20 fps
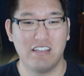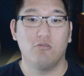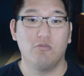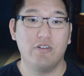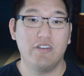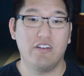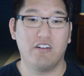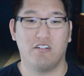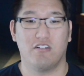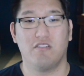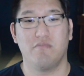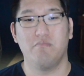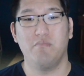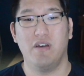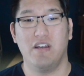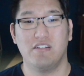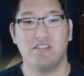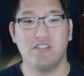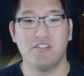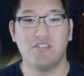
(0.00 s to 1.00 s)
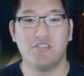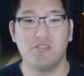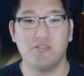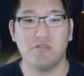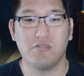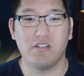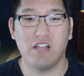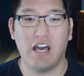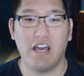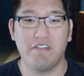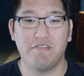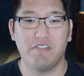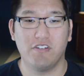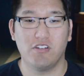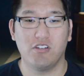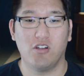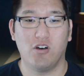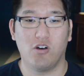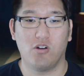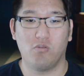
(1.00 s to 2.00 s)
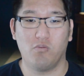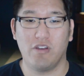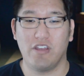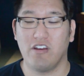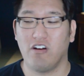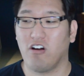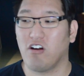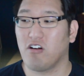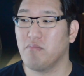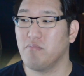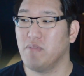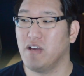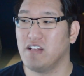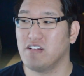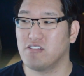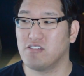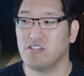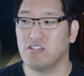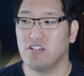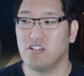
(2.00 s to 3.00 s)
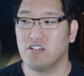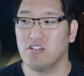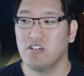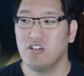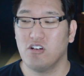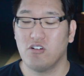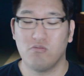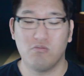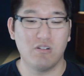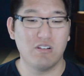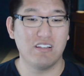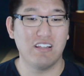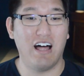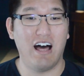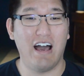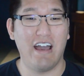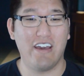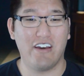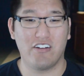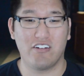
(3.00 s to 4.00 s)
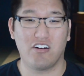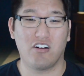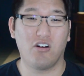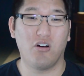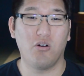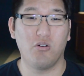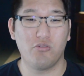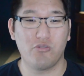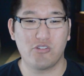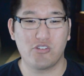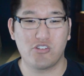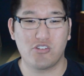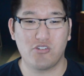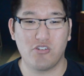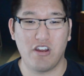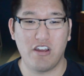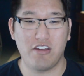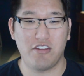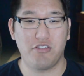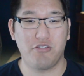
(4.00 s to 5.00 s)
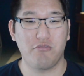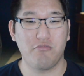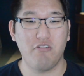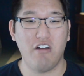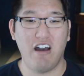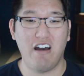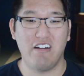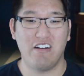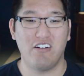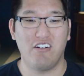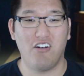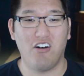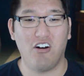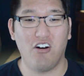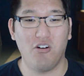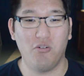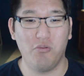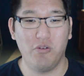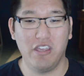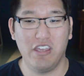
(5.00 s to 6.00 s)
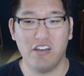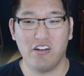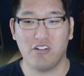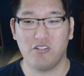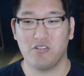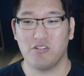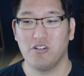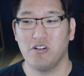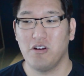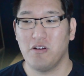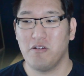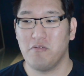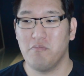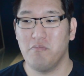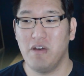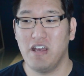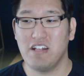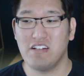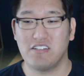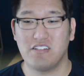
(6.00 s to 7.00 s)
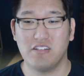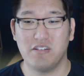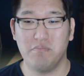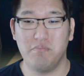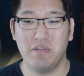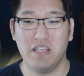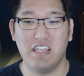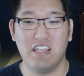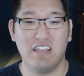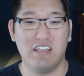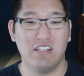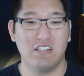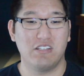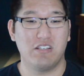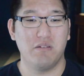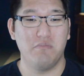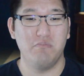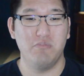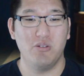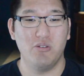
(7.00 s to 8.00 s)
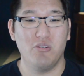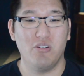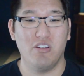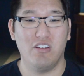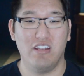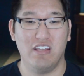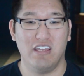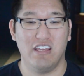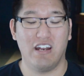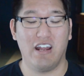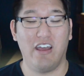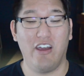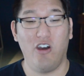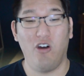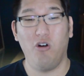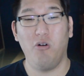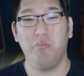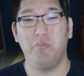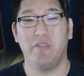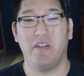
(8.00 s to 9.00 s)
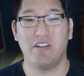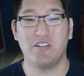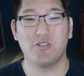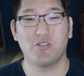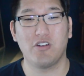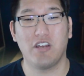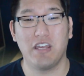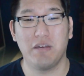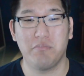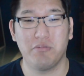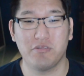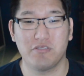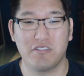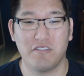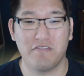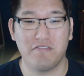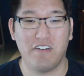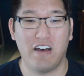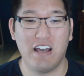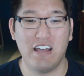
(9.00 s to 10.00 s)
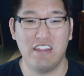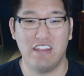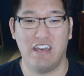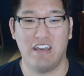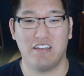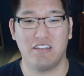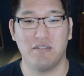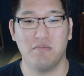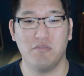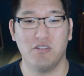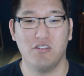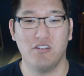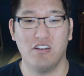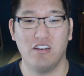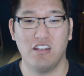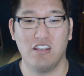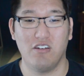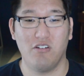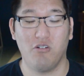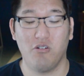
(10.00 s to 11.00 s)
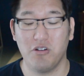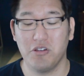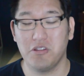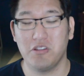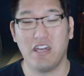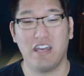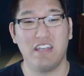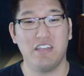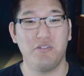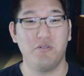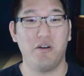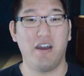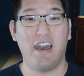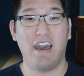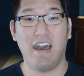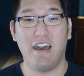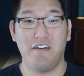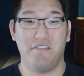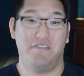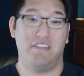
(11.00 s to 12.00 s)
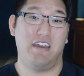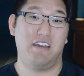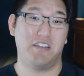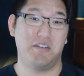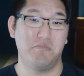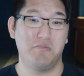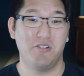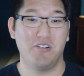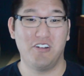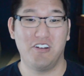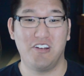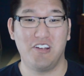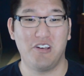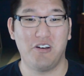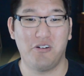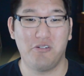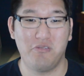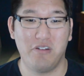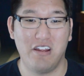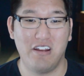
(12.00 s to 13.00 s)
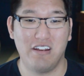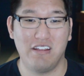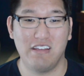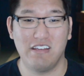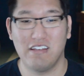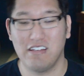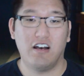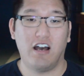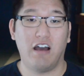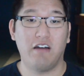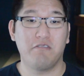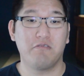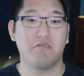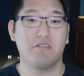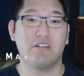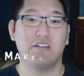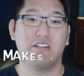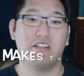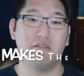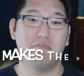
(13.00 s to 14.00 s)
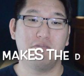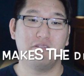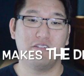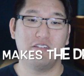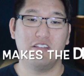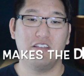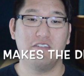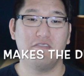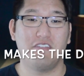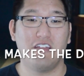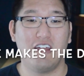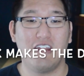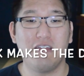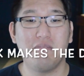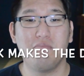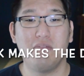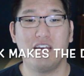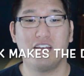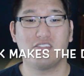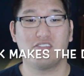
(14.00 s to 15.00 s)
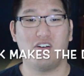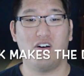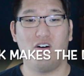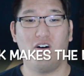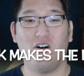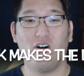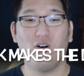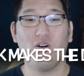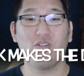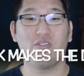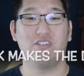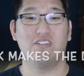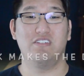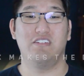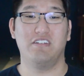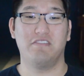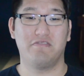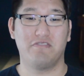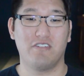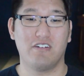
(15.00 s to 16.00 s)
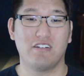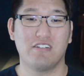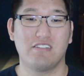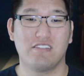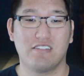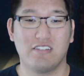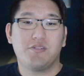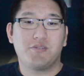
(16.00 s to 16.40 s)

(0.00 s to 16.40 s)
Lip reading: We aren't meant to do life alone. We aren't meant to rely on our own strength throughout it all. We are meant to be in community, and I hope that you're able to find that community, or that you have that community already. I really believe that it makes all the difference.